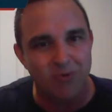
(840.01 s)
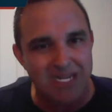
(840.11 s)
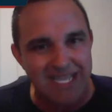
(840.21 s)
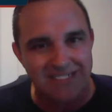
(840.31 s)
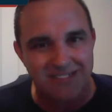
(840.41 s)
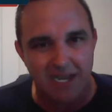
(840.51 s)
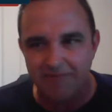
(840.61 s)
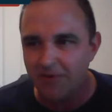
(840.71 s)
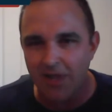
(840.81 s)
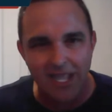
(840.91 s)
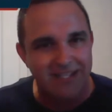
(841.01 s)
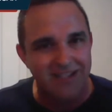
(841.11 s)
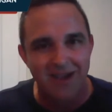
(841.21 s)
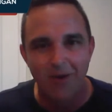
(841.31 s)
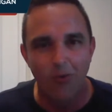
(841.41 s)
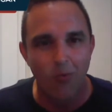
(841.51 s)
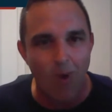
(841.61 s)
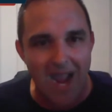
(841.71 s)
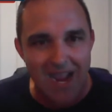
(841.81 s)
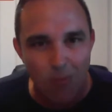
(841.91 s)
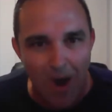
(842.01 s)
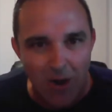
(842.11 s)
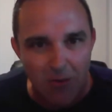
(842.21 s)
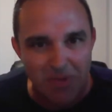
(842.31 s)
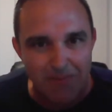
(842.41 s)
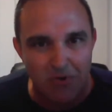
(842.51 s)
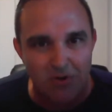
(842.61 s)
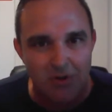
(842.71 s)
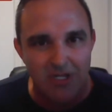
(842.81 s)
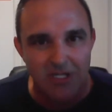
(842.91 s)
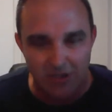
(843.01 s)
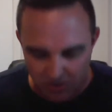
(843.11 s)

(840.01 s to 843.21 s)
you read that stuff, you're like, why aren't people